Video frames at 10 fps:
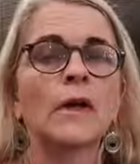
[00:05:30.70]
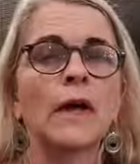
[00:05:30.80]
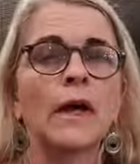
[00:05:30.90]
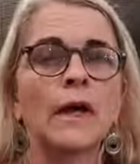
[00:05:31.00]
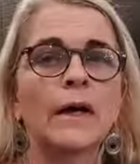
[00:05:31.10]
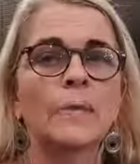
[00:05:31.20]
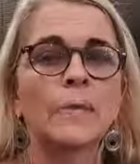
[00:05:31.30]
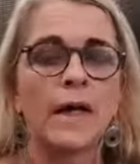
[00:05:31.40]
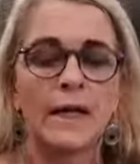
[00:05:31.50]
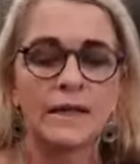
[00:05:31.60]

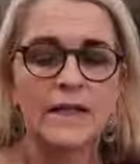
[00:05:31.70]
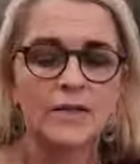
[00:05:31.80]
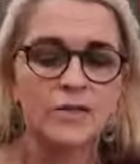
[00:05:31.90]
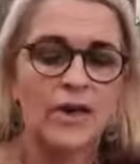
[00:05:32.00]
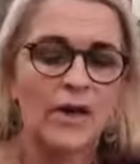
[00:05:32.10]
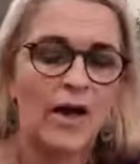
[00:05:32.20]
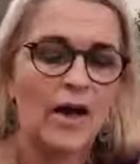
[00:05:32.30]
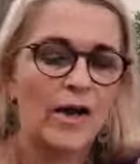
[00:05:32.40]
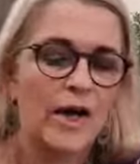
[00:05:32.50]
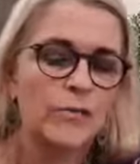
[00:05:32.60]
And that's why
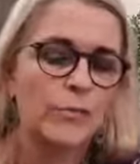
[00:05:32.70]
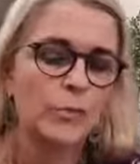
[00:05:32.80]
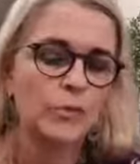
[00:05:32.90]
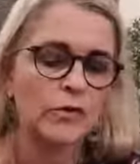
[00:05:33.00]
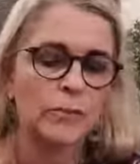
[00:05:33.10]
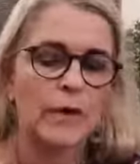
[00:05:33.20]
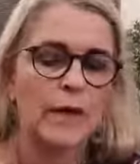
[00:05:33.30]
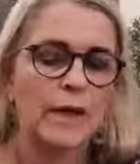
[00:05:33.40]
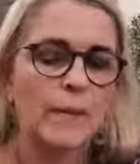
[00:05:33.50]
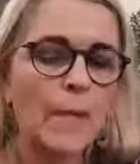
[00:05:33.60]
I have put
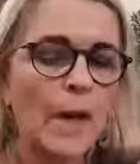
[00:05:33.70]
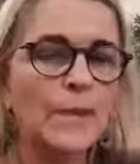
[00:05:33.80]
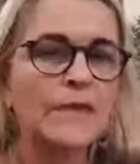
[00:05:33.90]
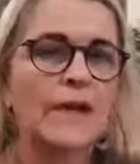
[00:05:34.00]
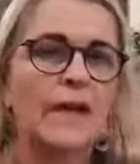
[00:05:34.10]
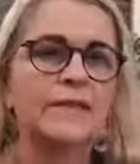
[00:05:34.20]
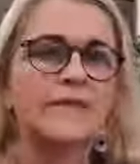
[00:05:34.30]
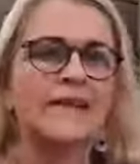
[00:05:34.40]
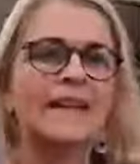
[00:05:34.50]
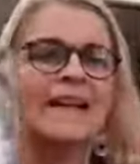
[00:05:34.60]
my mom and
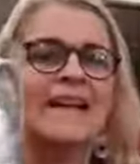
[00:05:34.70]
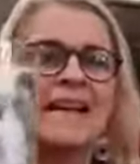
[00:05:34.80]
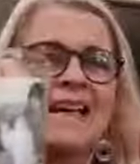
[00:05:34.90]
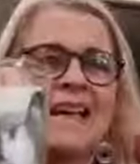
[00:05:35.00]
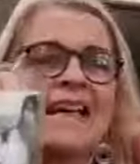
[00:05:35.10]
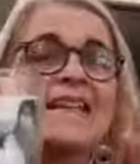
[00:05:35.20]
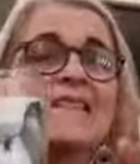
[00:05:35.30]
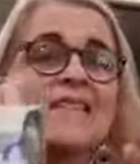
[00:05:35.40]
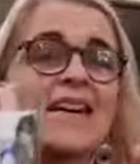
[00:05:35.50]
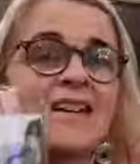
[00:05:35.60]
dad
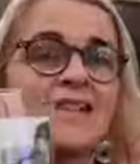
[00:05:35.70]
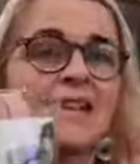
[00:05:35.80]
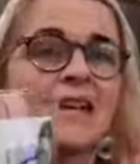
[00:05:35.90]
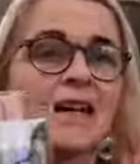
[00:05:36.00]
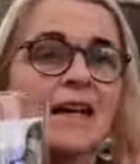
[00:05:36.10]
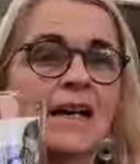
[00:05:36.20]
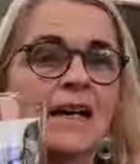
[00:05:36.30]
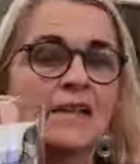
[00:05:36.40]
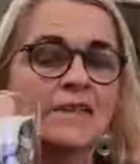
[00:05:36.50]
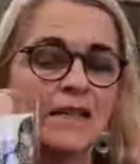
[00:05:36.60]
inside
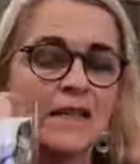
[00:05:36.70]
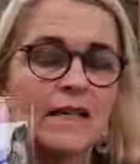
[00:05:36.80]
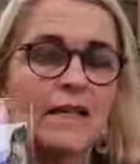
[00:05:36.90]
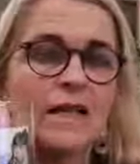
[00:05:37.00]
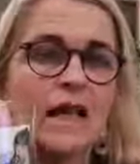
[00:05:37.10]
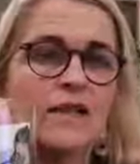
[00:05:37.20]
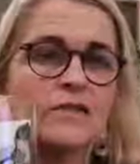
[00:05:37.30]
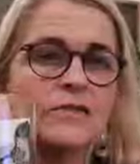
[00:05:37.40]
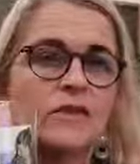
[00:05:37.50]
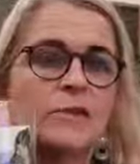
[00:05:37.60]
a drinking
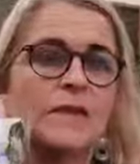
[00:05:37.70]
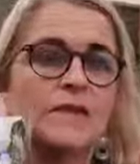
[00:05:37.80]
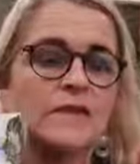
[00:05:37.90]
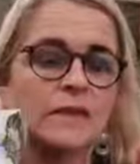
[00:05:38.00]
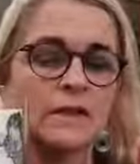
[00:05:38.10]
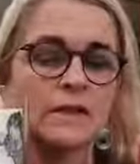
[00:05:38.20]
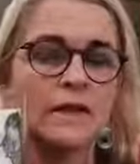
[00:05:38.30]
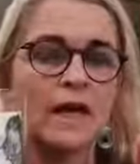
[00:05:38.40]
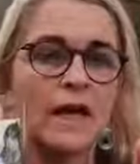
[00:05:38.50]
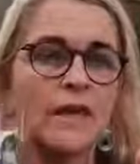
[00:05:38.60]
glass, which means
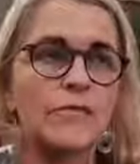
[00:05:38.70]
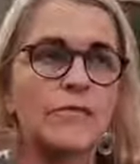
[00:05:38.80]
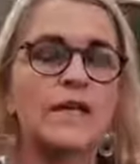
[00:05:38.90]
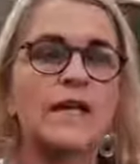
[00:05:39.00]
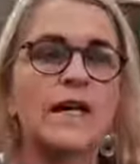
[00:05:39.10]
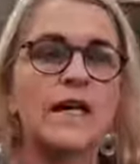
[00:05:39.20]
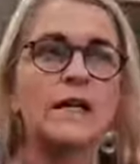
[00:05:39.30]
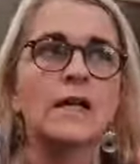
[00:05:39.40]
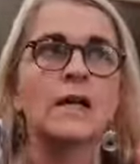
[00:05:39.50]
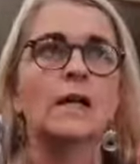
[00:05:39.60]
every
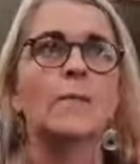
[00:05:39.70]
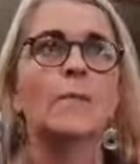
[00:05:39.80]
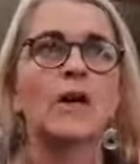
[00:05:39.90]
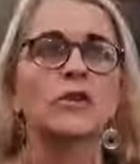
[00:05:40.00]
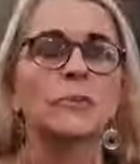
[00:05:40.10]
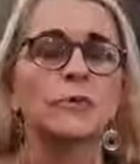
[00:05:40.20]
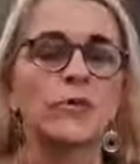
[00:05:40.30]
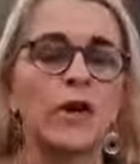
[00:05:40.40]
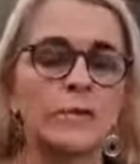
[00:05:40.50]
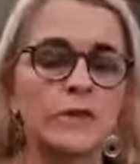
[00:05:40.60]
day, multiple
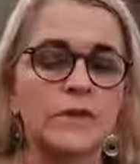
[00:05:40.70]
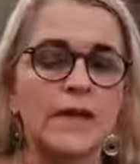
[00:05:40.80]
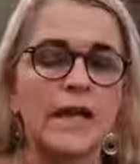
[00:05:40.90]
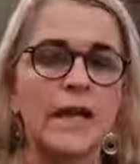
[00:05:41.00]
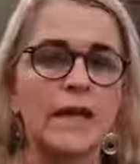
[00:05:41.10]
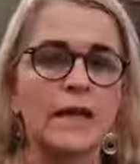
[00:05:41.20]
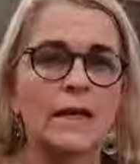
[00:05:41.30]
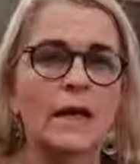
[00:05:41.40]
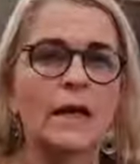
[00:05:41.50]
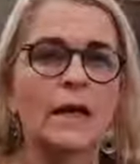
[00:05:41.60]
times a day,
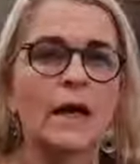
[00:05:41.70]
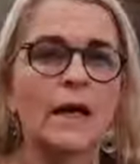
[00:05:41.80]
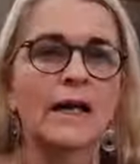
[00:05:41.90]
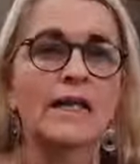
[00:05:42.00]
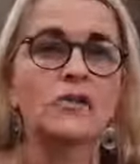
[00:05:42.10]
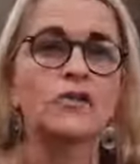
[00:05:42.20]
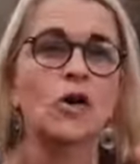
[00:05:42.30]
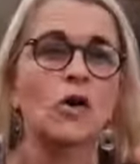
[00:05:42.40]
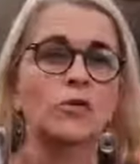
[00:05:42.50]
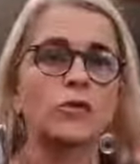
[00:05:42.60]
I get a
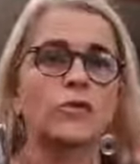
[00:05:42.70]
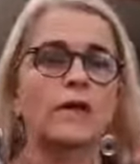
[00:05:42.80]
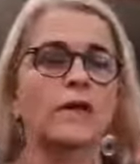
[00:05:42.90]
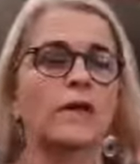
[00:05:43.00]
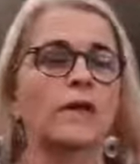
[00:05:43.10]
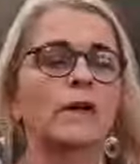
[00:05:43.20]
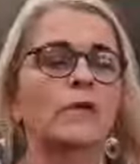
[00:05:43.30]
jolt when I